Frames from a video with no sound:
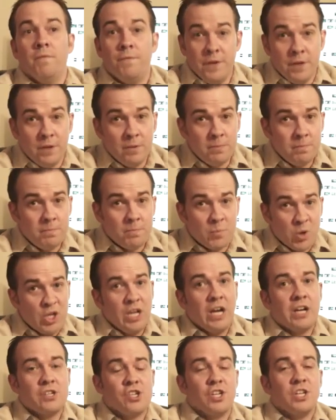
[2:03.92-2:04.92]
film
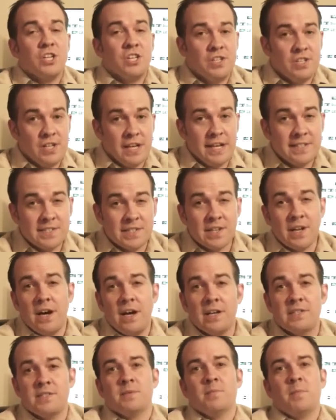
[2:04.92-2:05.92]
production does
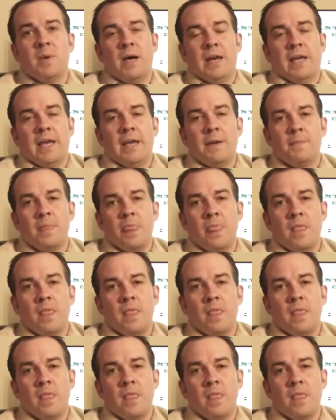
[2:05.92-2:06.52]
cost money.